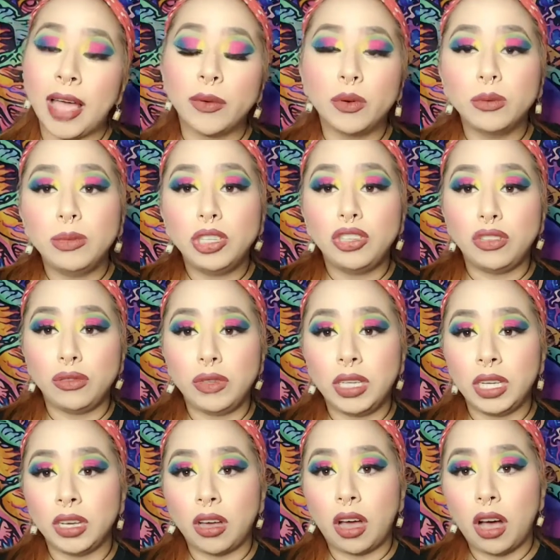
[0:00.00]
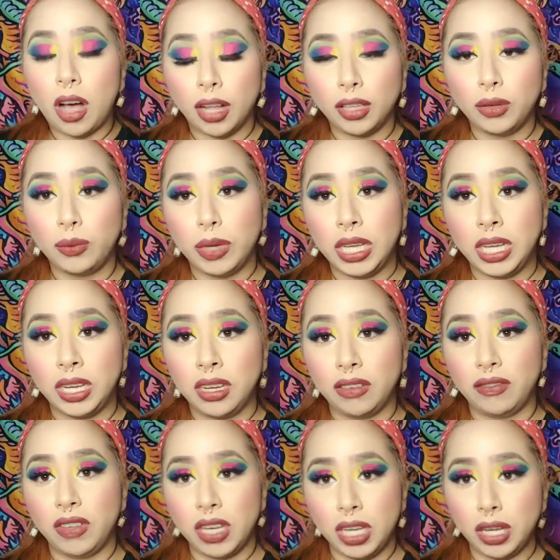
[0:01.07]
I will be doing Halloween
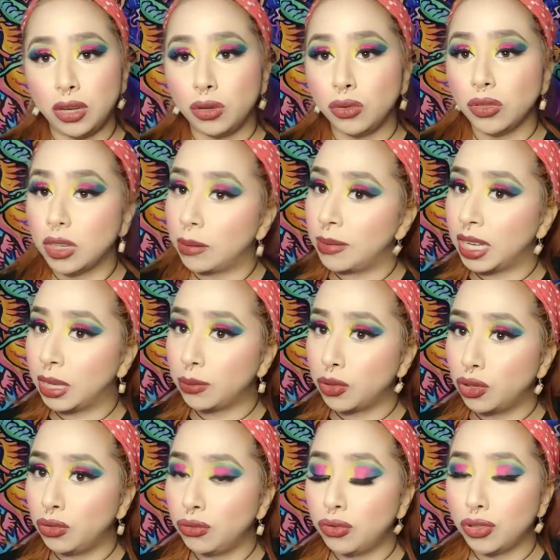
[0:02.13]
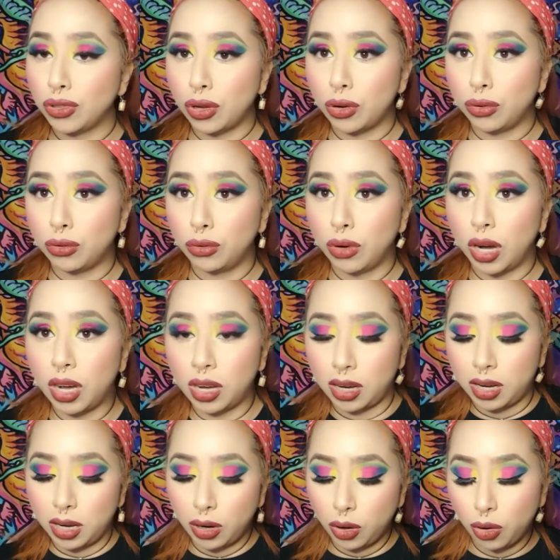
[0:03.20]
videos coming up soon so
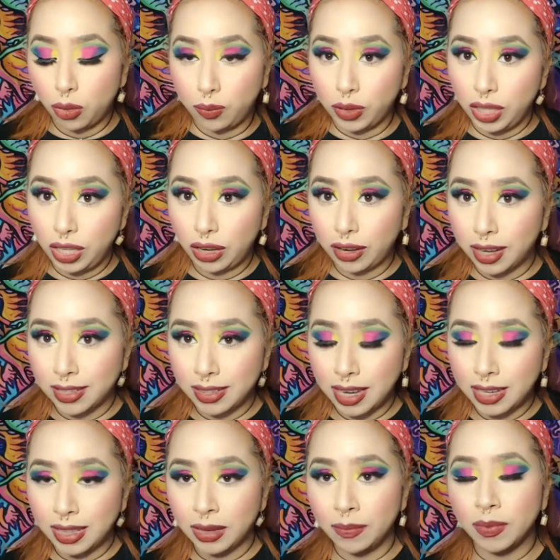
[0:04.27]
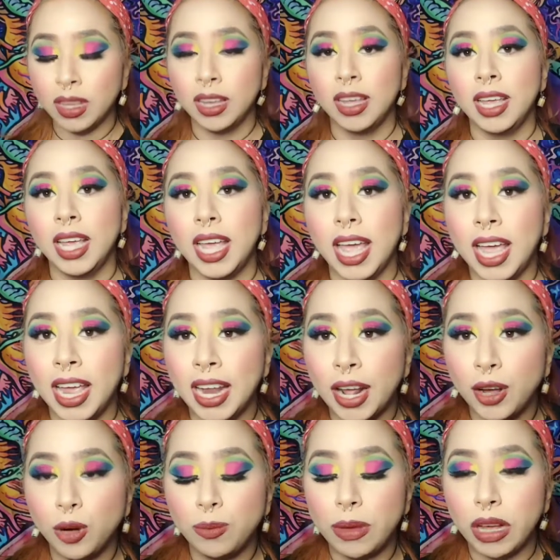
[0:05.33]
uh, hopefully y'all guys like them and
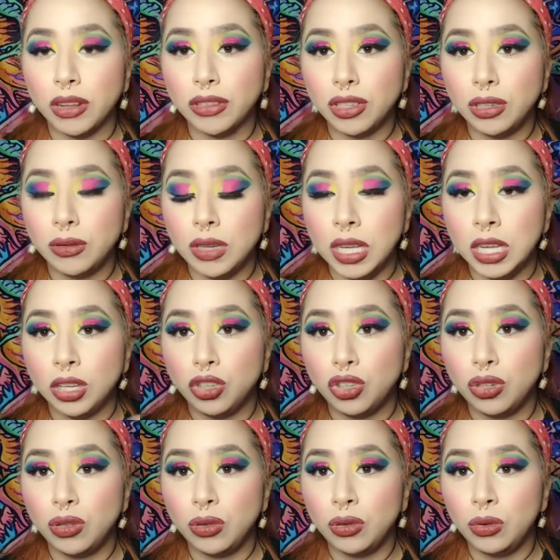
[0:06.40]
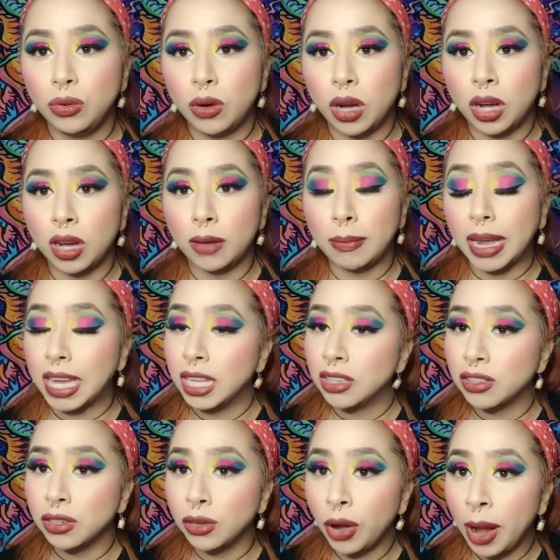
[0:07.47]
I hope y'all tune in to uh, my
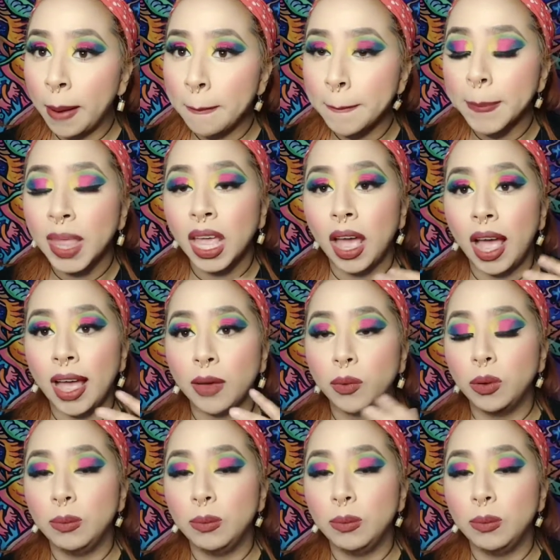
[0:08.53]
Instagram I